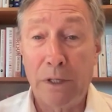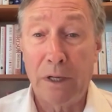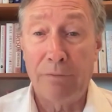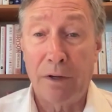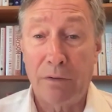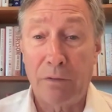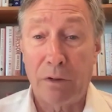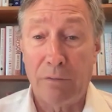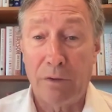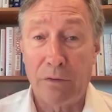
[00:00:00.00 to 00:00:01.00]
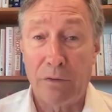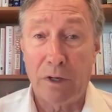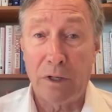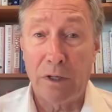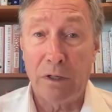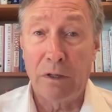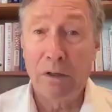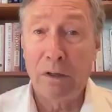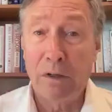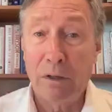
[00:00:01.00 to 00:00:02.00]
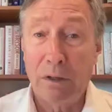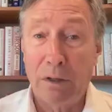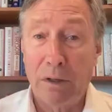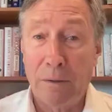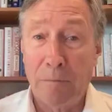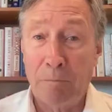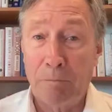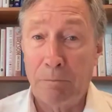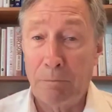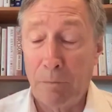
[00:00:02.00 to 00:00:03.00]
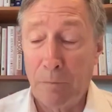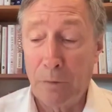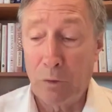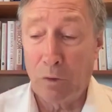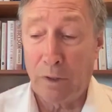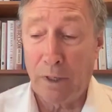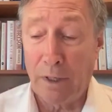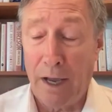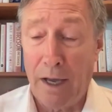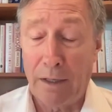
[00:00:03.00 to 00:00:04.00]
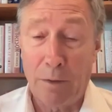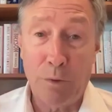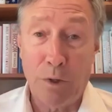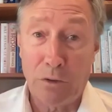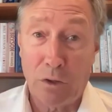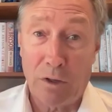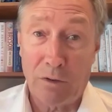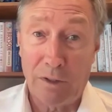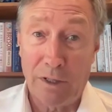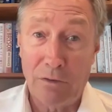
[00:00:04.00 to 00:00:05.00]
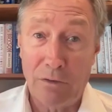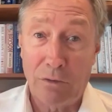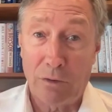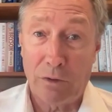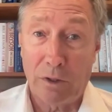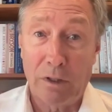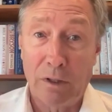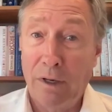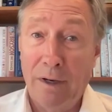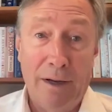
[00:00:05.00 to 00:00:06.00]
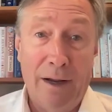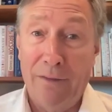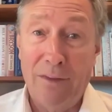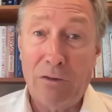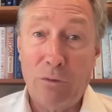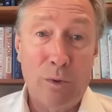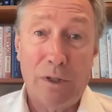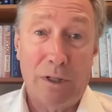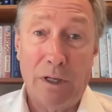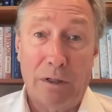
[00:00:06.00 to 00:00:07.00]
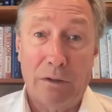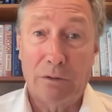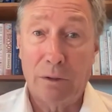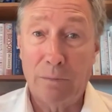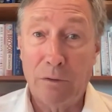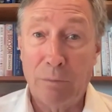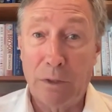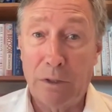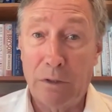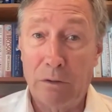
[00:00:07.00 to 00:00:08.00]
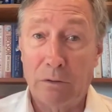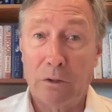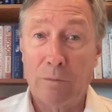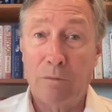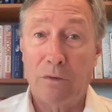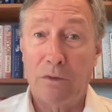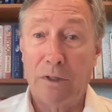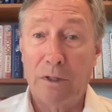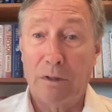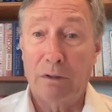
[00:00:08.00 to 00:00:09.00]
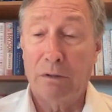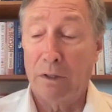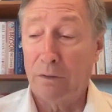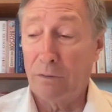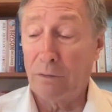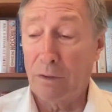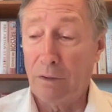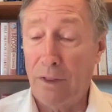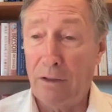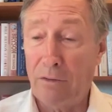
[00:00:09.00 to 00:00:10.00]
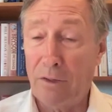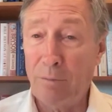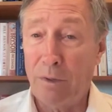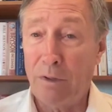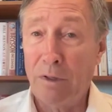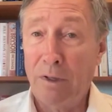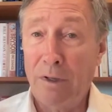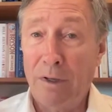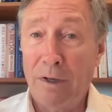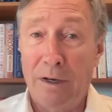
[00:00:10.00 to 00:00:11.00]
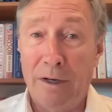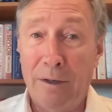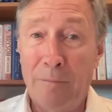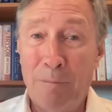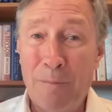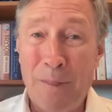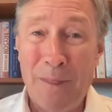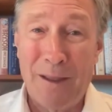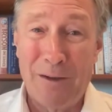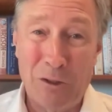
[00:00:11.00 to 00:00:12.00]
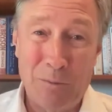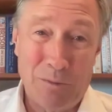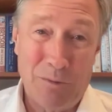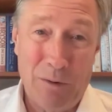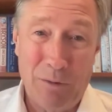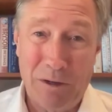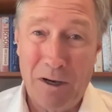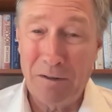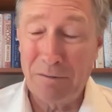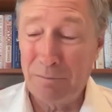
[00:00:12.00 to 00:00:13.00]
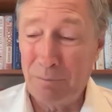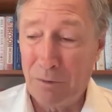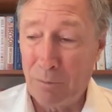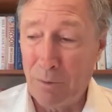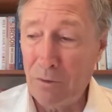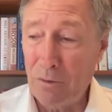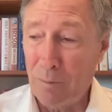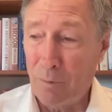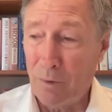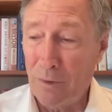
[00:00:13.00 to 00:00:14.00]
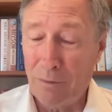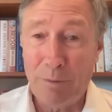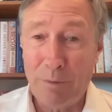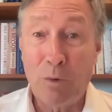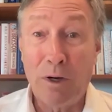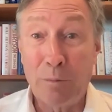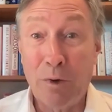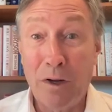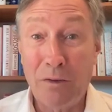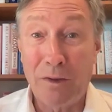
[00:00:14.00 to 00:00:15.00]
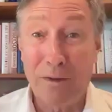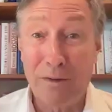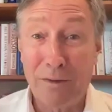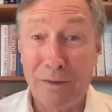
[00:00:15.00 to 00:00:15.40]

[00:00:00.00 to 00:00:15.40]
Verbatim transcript: PFS level study um, to look at adding a pressure oxidation circuit. And that's really it in terms of material terms of the deal. It's uh, that simple. Um, in terms of how we got Mitsubishi on board, that's been quite a process.